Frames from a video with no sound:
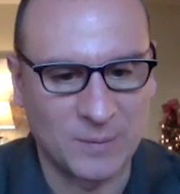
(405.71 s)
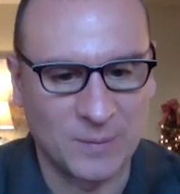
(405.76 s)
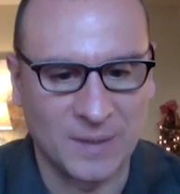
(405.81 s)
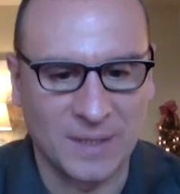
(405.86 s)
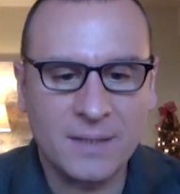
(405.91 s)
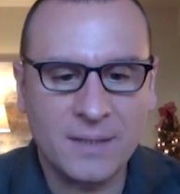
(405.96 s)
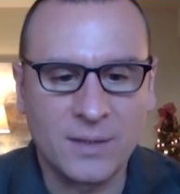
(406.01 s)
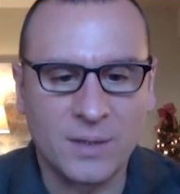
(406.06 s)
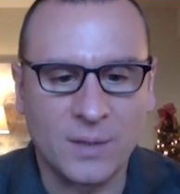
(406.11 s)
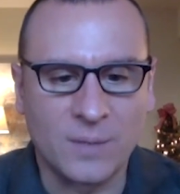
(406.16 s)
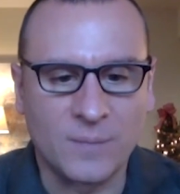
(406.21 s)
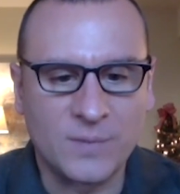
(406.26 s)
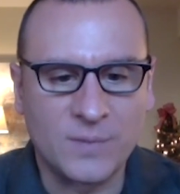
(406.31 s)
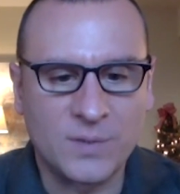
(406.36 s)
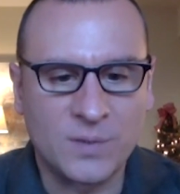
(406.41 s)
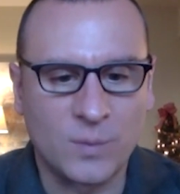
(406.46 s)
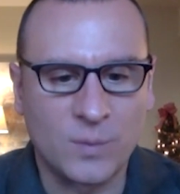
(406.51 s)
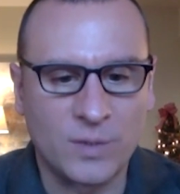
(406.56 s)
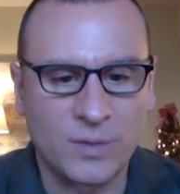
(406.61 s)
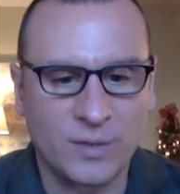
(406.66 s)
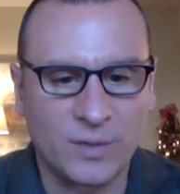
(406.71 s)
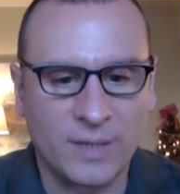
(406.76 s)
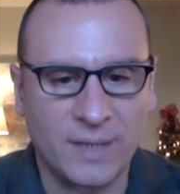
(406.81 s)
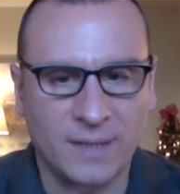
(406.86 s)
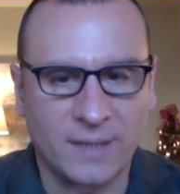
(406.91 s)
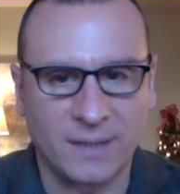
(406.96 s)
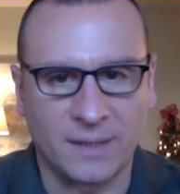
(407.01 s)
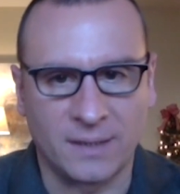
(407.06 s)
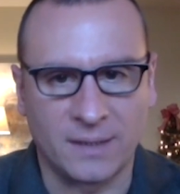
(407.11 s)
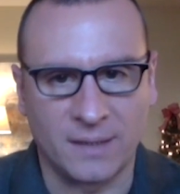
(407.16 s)
But, so when you're looking at
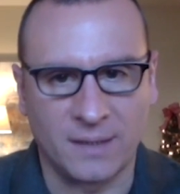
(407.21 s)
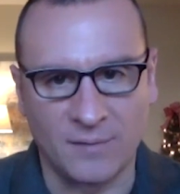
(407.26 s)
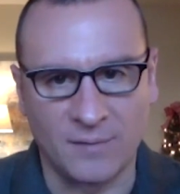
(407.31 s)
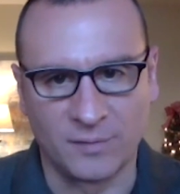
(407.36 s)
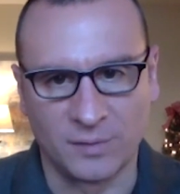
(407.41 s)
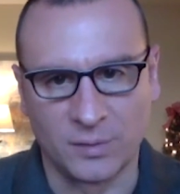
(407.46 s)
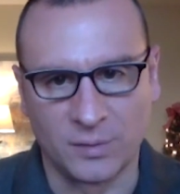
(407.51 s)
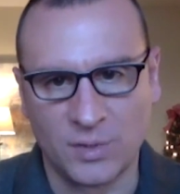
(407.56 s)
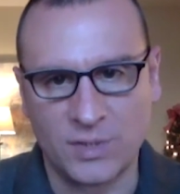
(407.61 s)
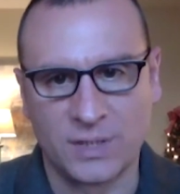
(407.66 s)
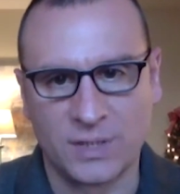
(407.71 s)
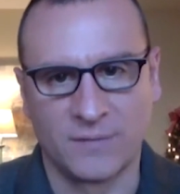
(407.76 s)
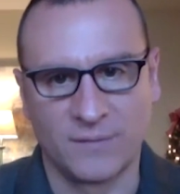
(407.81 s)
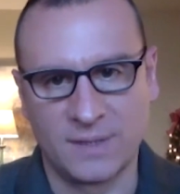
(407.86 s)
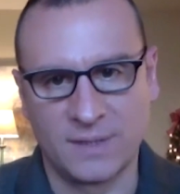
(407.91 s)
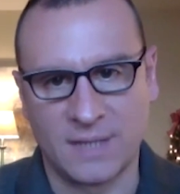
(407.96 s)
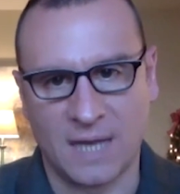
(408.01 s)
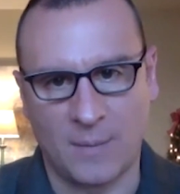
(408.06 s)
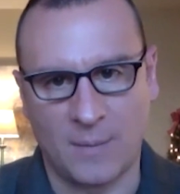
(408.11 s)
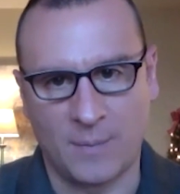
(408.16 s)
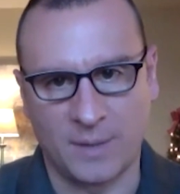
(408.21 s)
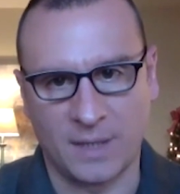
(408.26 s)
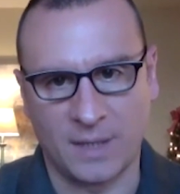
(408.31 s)
the evolution of this topic,